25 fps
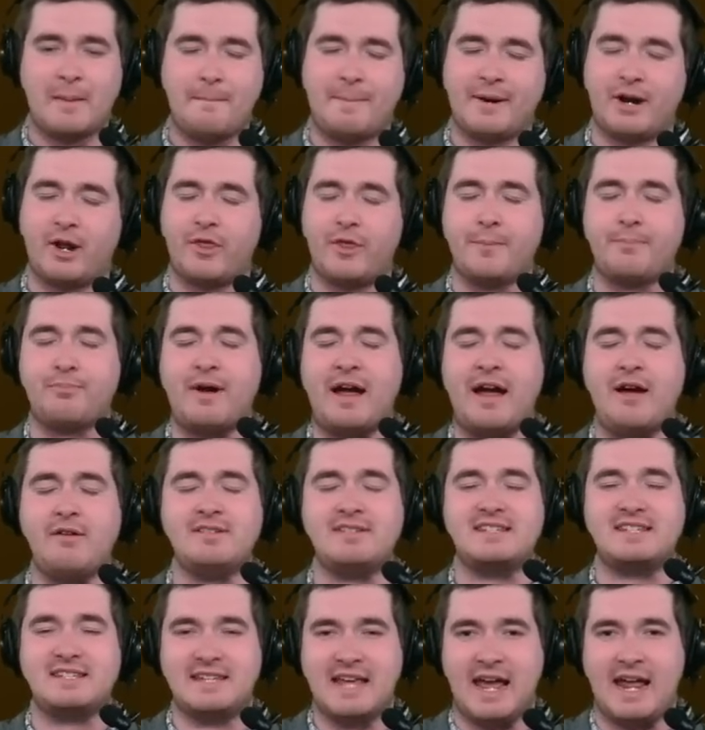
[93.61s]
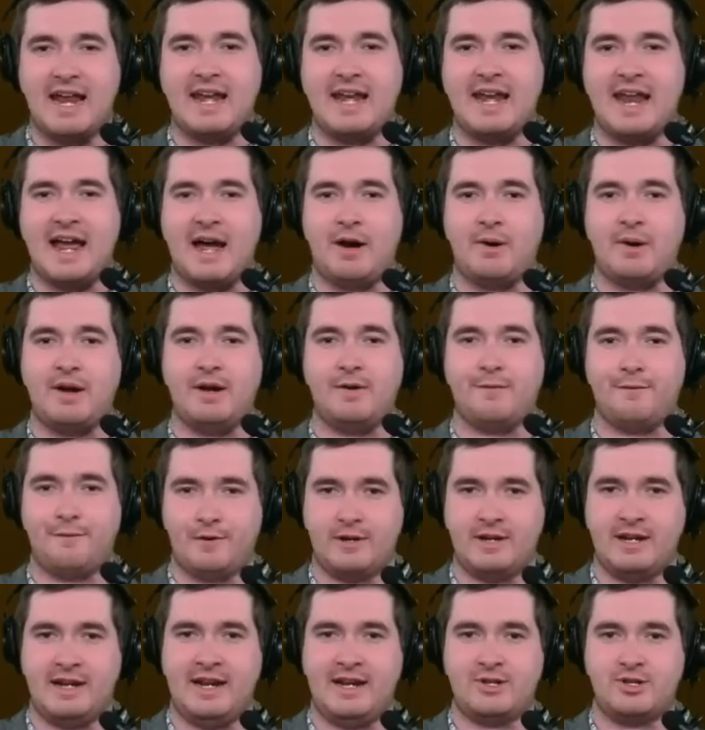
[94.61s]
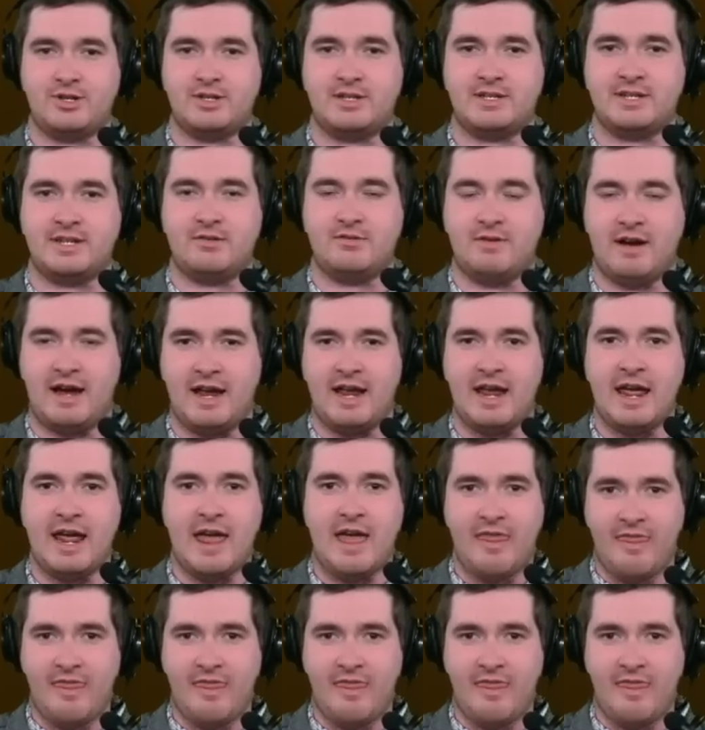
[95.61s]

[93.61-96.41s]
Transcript: But are the Browns set now in free agency, right?